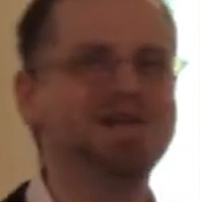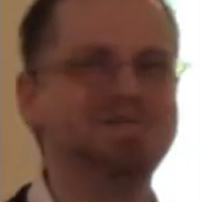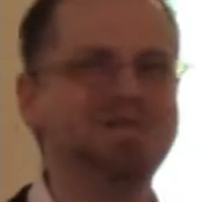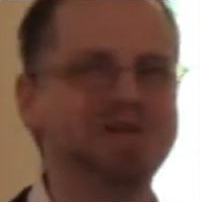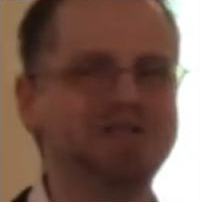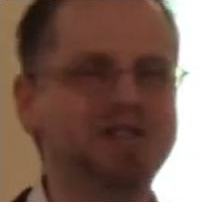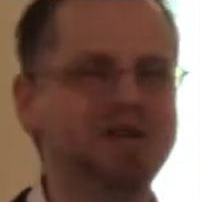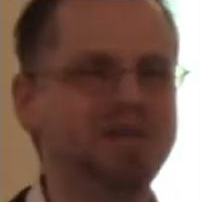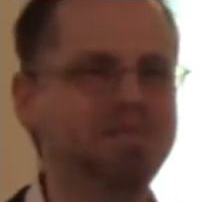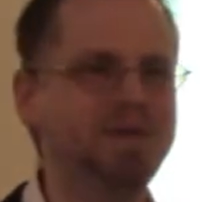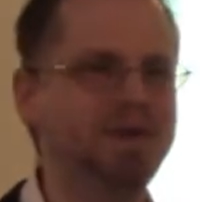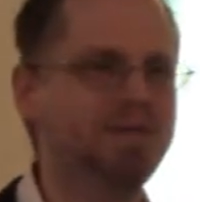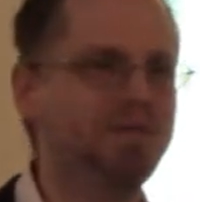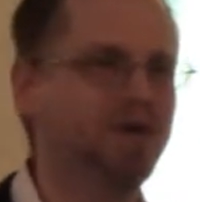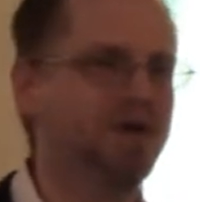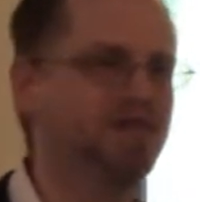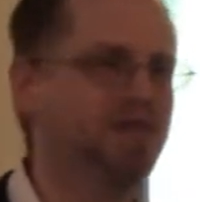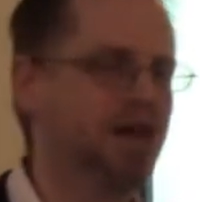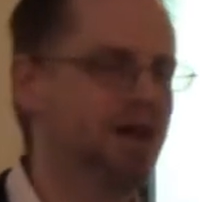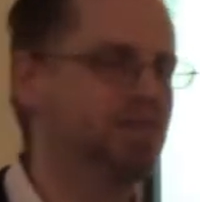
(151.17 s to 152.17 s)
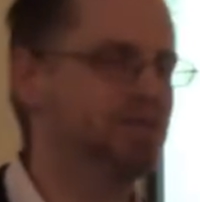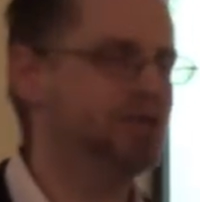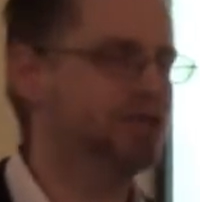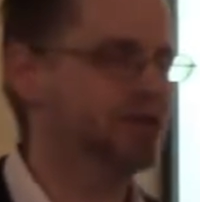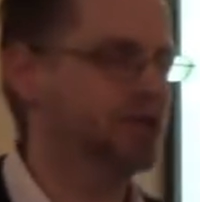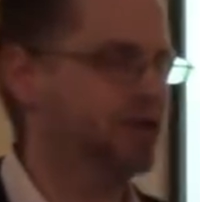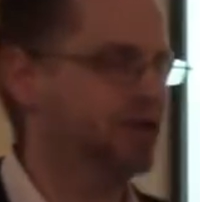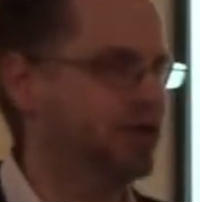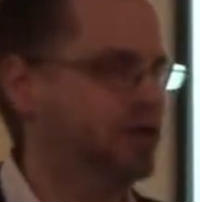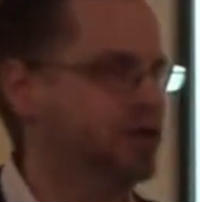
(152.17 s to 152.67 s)
but some people have come to
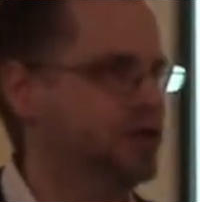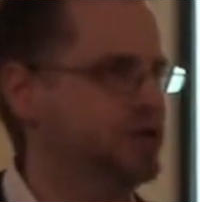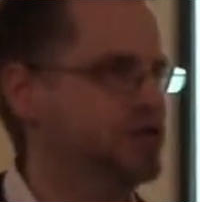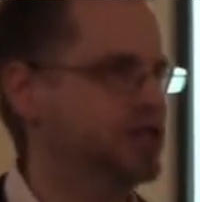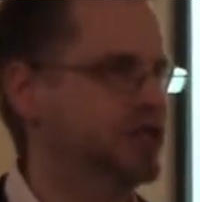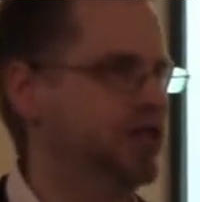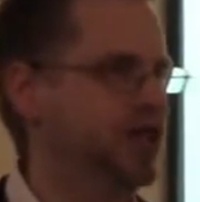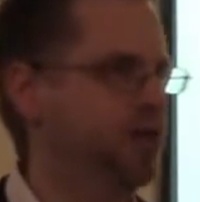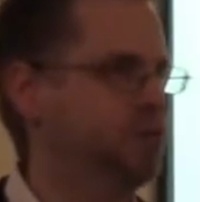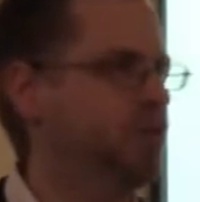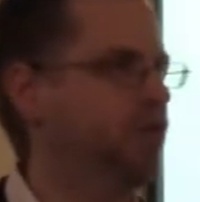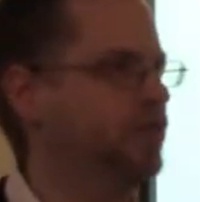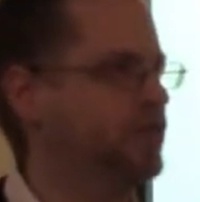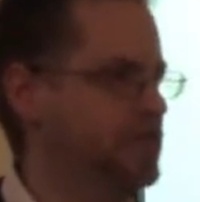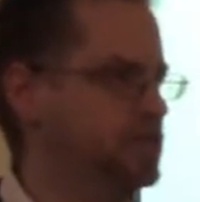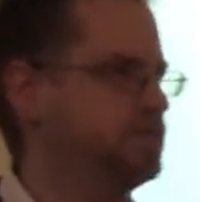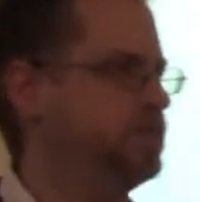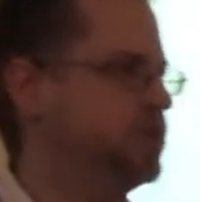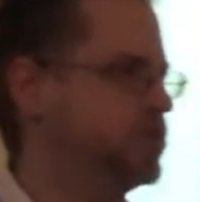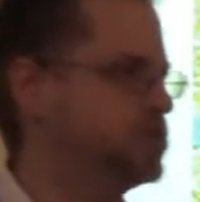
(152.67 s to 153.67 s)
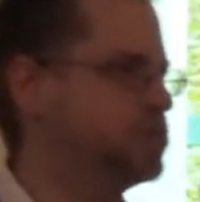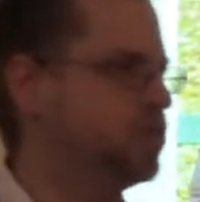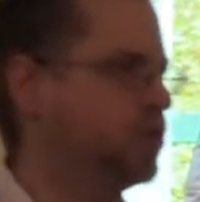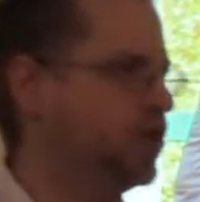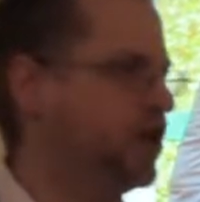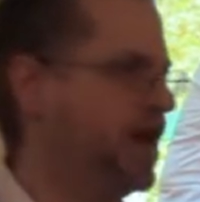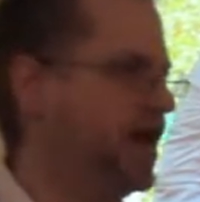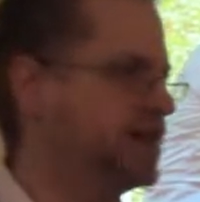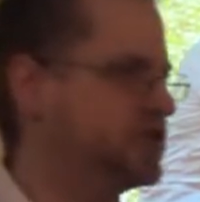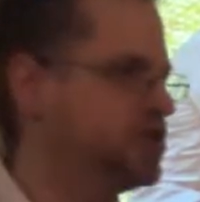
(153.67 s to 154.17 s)
the conclusion that, well, these books
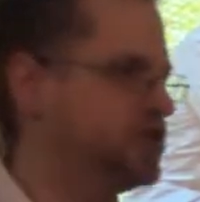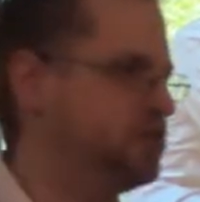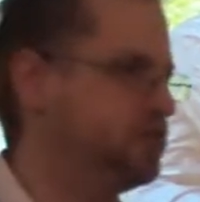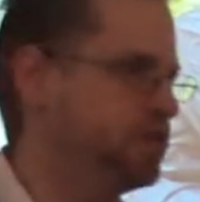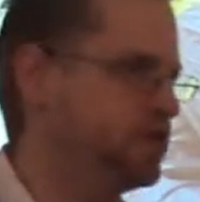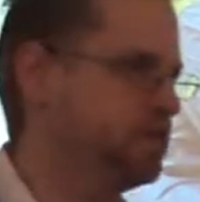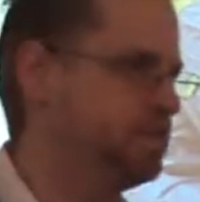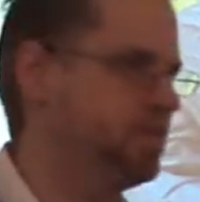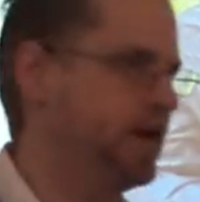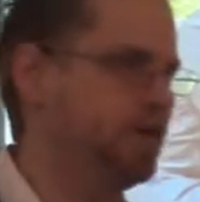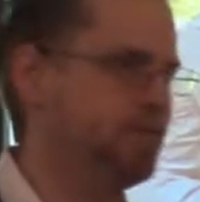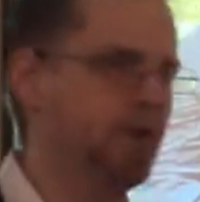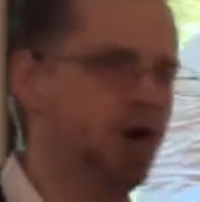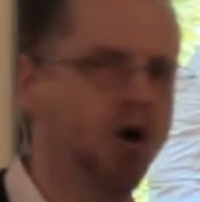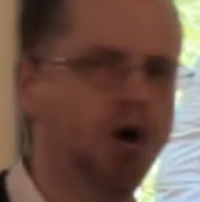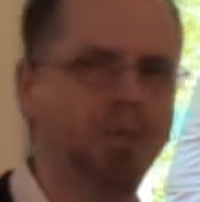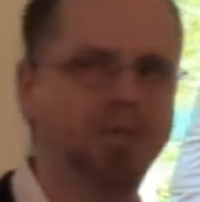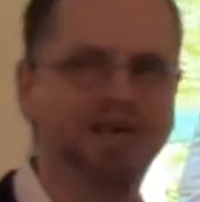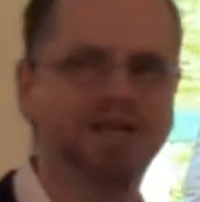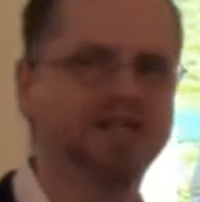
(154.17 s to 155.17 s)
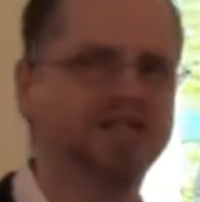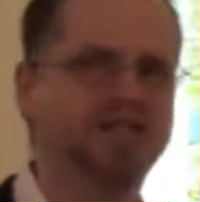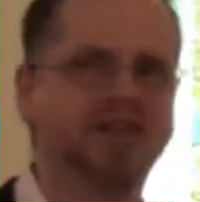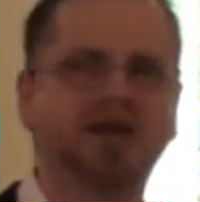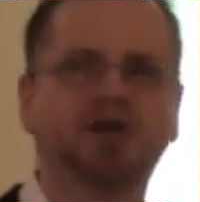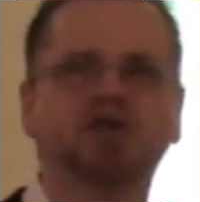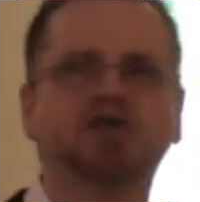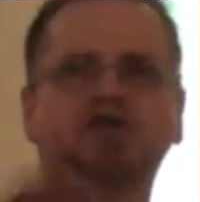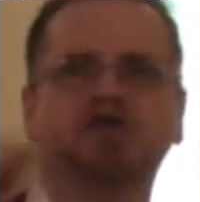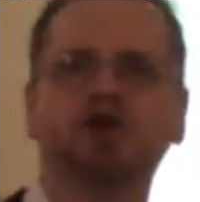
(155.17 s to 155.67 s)
weren't actually written by Paul because
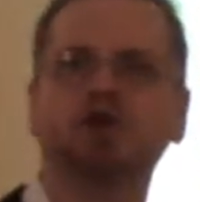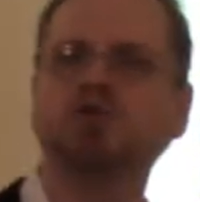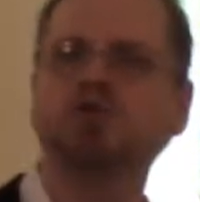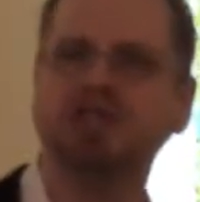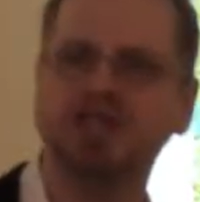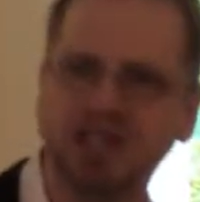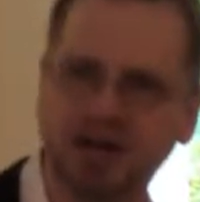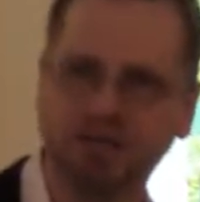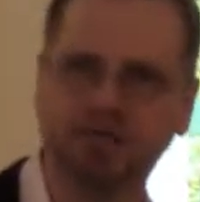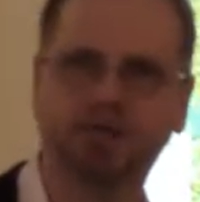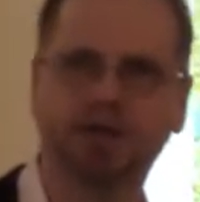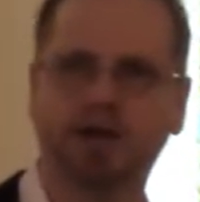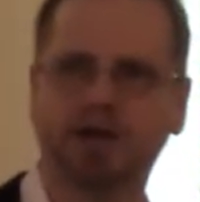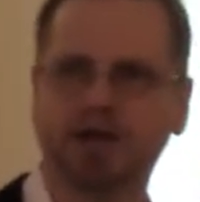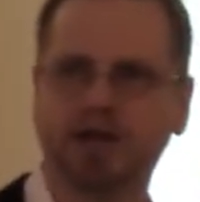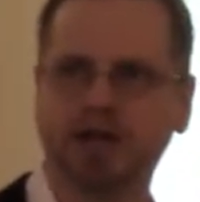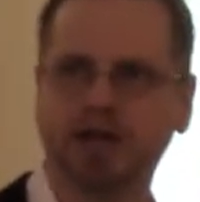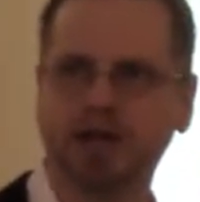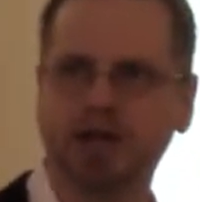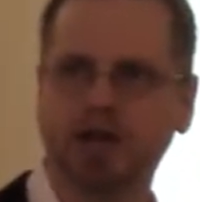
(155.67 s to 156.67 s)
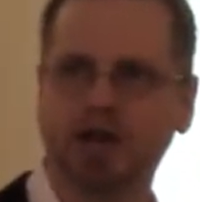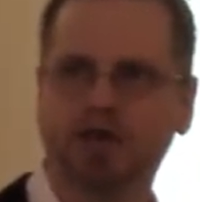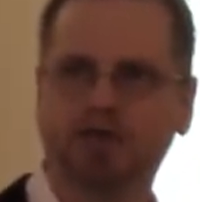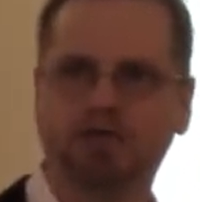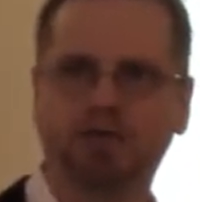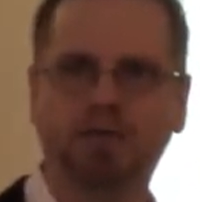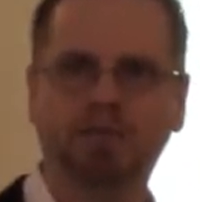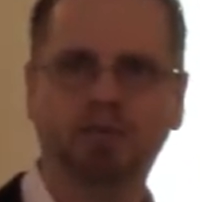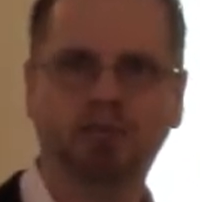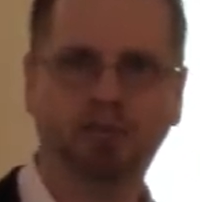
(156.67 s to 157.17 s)
they are so different
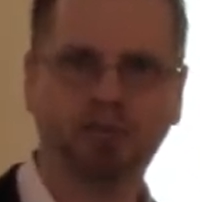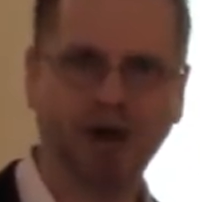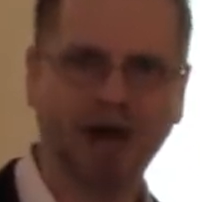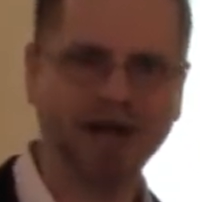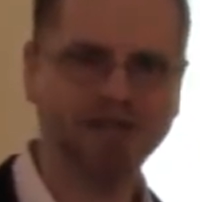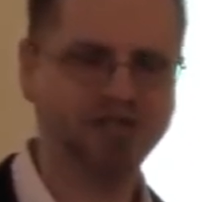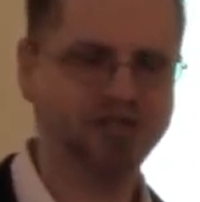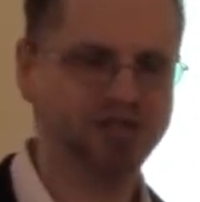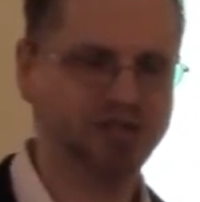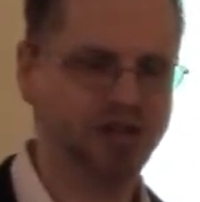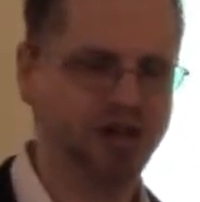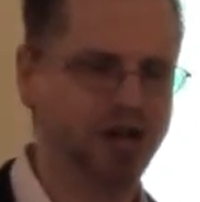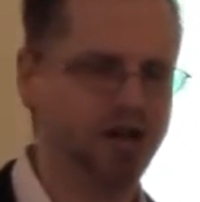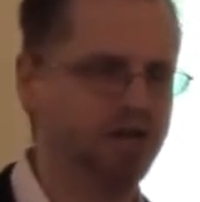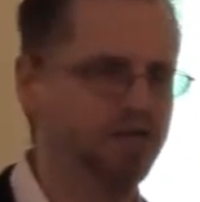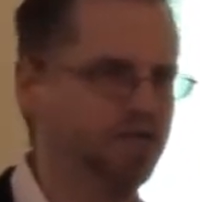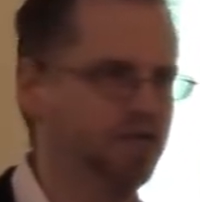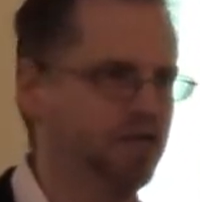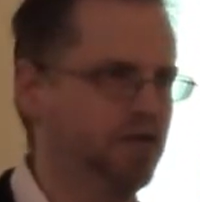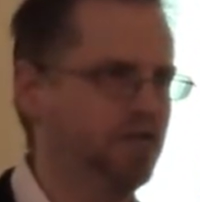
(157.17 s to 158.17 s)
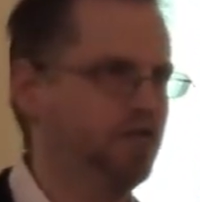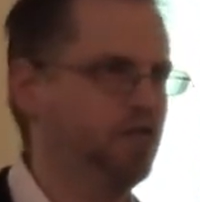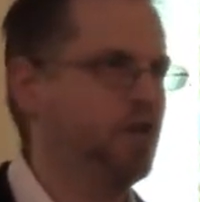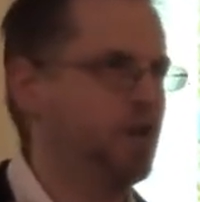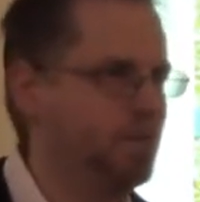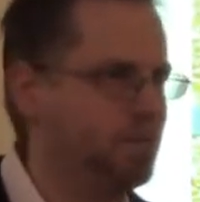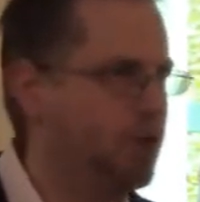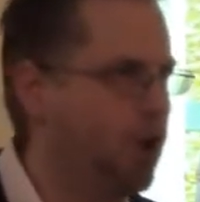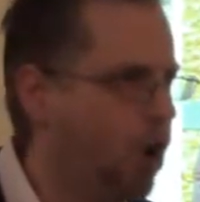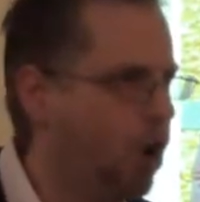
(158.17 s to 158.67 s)
from the rest of, of
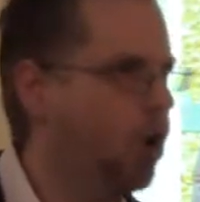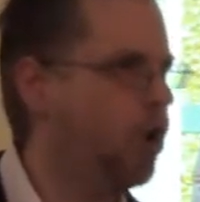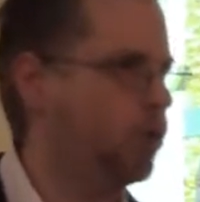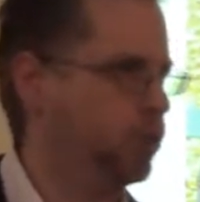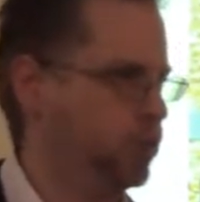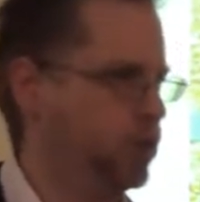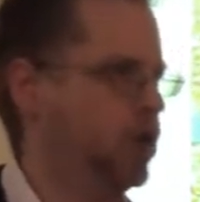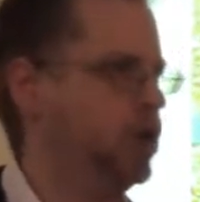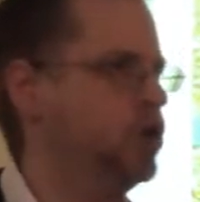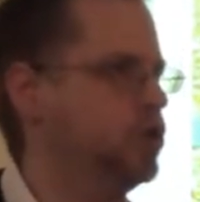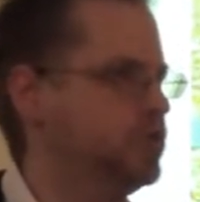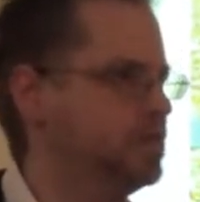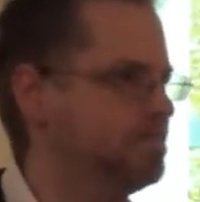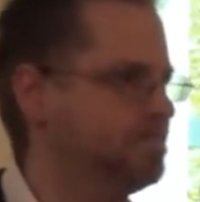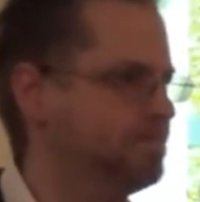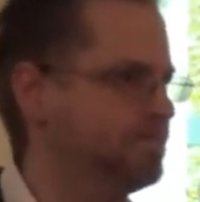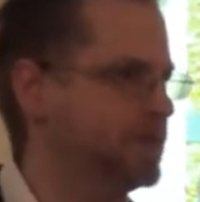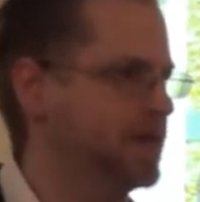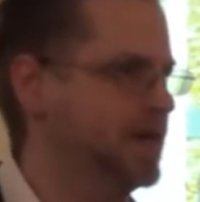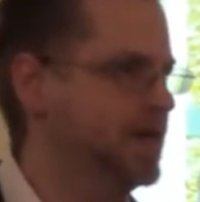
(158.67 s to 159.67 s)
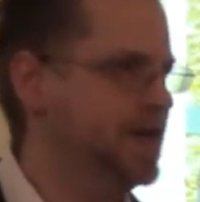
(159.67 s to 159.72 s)
what Paul wrote.